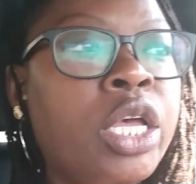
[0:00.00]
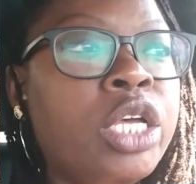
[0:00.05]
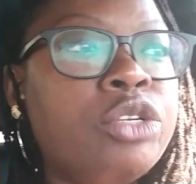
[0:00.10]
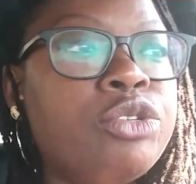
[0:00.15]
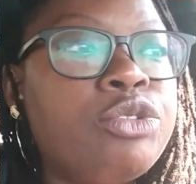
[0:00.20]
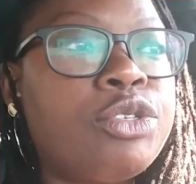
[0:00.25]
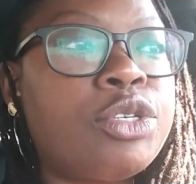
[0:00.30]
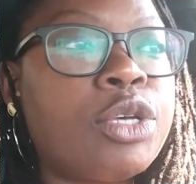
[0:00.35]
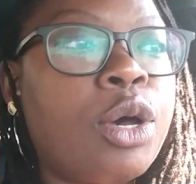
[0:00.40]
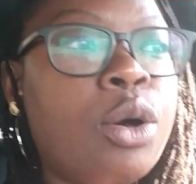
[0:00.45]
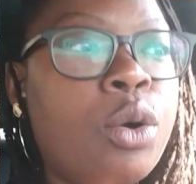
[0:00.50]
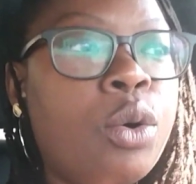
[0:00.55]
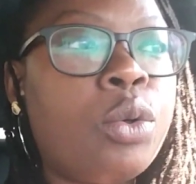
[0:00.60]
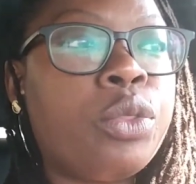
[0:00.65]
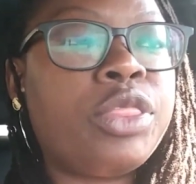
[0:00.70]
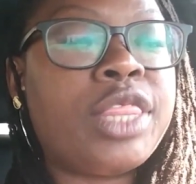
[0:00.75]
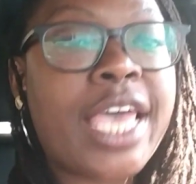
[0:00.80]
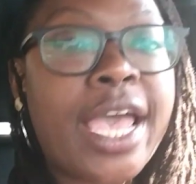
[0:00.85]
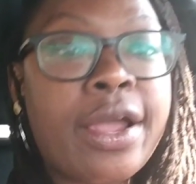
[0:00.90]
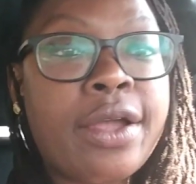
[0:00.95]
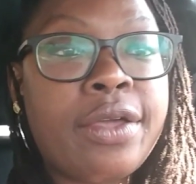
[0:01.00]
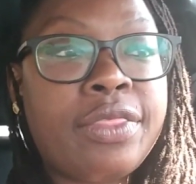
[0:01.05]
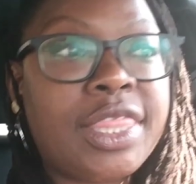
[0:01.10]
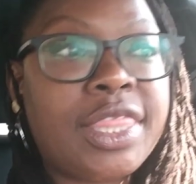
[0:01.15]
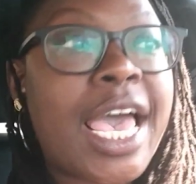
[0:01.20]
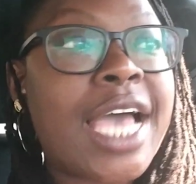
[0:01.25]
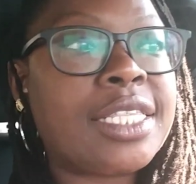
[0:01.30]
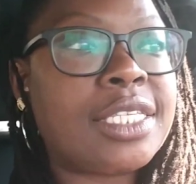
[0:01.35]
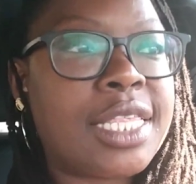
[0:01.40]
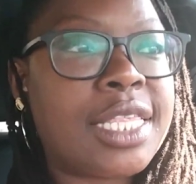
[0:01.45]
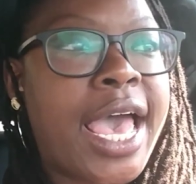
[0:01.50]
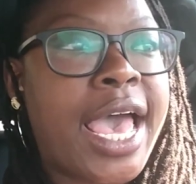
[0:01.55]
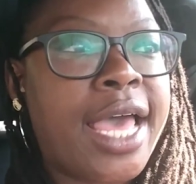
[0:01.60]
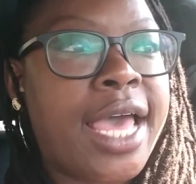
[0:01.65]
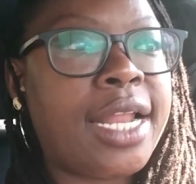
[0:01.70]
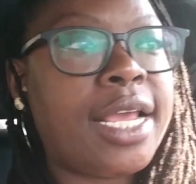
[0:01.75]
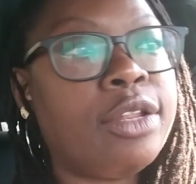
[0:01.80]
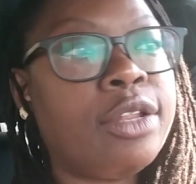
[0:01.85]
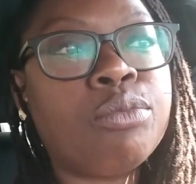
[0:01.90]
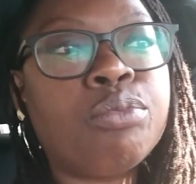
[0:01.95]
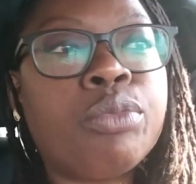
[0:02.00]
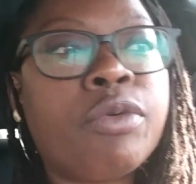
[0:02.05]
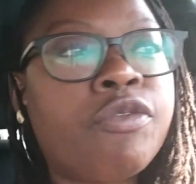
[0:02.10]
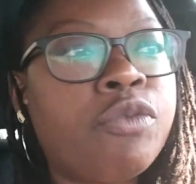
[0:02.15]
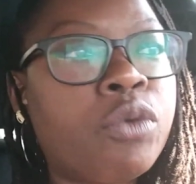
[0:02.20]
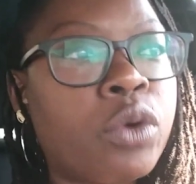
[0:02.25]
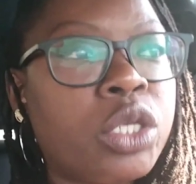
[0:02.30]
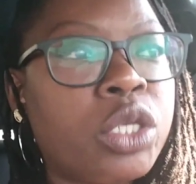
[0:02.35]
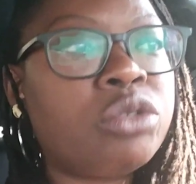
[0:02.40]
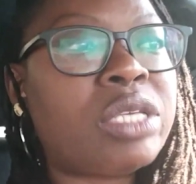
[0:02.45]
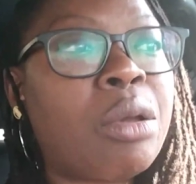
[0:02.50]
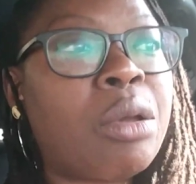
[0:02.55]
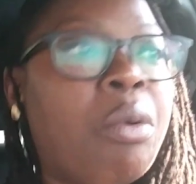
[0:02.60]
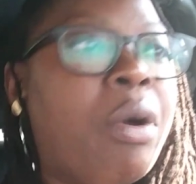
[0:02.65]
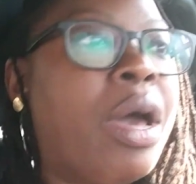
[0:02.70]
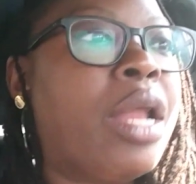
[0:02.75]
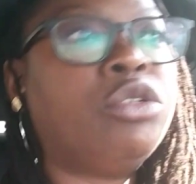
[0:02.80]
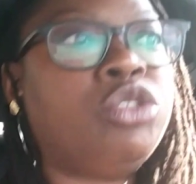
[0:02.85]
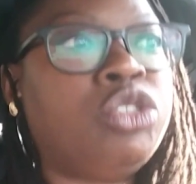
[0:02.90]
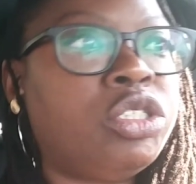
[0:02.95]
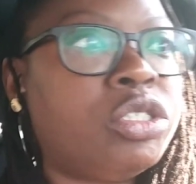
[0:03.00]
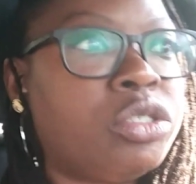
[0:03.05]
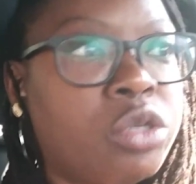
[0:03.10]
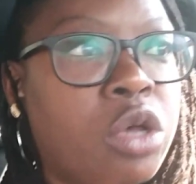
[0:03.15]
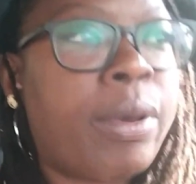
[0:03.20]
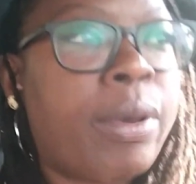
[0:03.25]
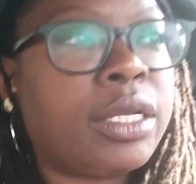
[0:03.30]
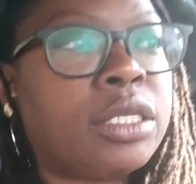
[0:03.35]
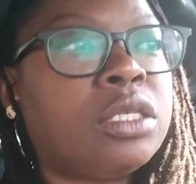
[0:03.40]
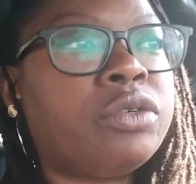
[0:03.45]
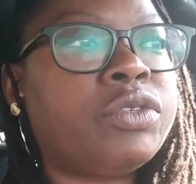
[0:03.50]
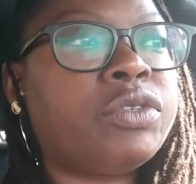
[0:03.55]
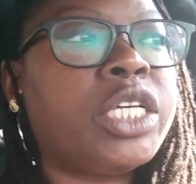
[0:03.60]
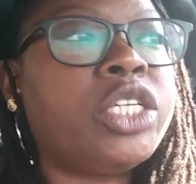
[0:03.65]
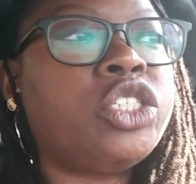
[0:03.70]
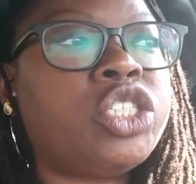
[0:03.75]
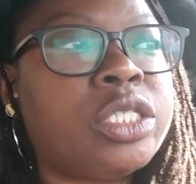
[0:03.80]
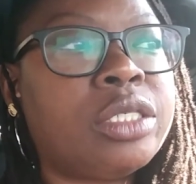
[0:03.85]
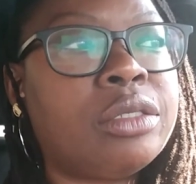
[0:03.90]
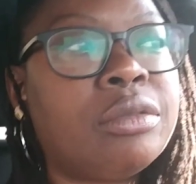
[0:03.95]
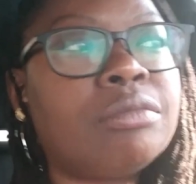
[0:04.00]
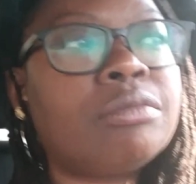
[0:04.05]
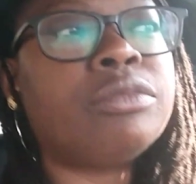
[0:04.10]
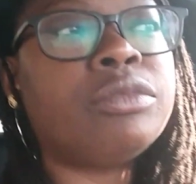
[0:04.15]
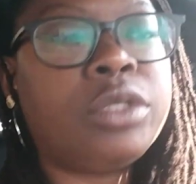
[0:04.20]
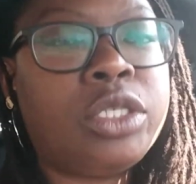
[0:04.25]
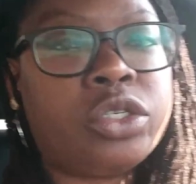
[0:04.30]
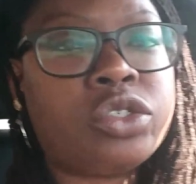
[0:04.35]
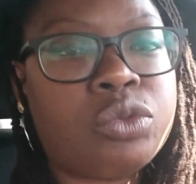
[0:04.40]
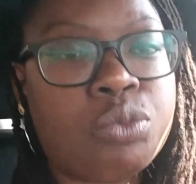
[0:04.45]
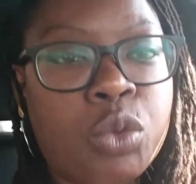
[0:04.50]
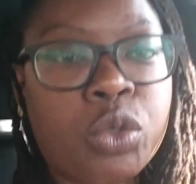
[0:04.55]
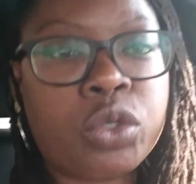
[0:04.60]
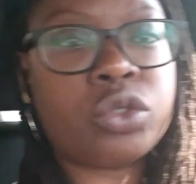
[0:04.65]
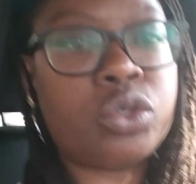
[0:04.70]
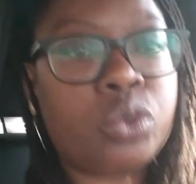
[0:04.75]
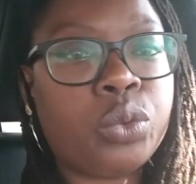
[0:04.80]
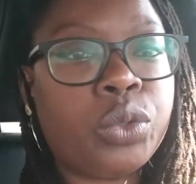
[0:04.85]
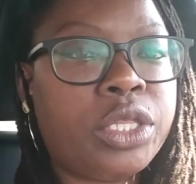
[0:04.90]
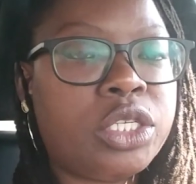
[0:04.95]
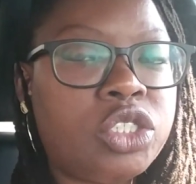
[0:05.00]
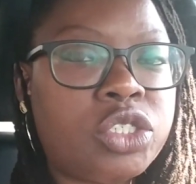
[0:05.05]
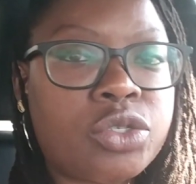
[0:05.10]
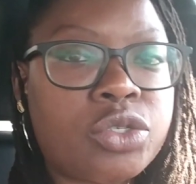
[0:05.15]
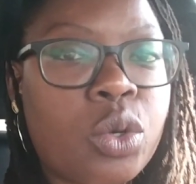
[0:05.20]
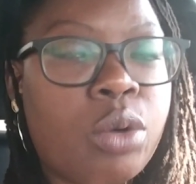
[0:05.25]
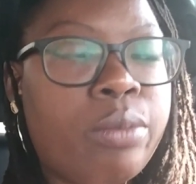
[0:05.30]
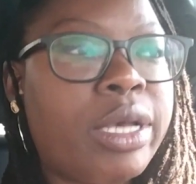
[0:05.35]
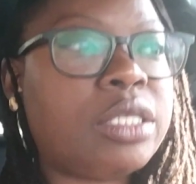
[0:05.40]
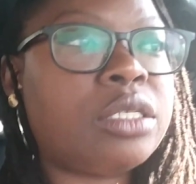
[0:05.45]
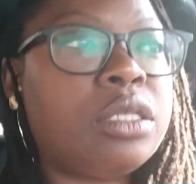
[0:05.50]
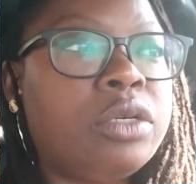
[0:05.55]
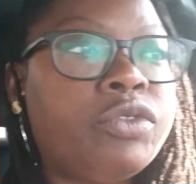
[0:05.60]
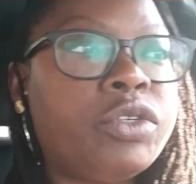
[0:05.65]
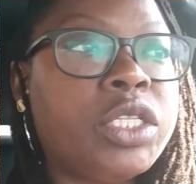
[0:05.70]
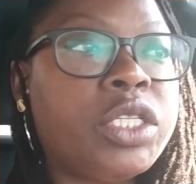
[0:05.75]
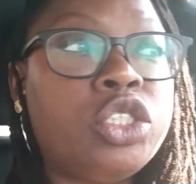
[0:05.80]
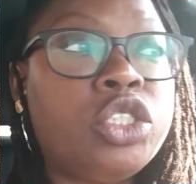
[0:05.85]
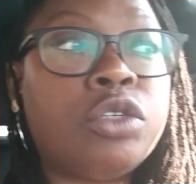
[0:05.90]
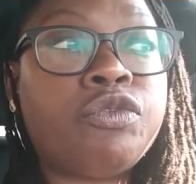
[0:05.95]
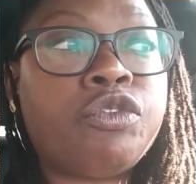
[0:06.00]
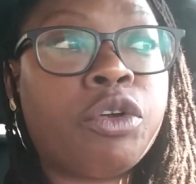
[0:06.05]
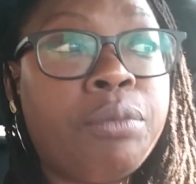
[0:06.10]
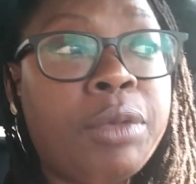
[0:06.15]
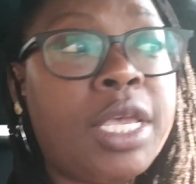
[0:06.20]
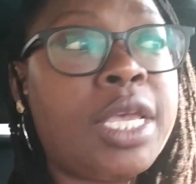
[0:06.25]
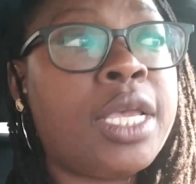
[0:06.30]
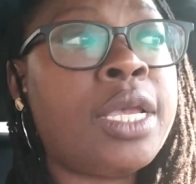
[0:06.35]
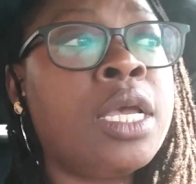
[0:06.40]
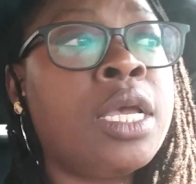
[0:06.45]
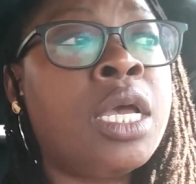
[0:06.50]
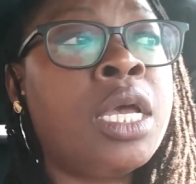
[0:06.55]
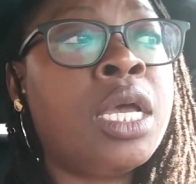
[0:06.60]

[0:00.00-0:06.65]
So that's that. And before you say, well, why don't you just go back to the religion? There's more to it than just going back to the religion for me.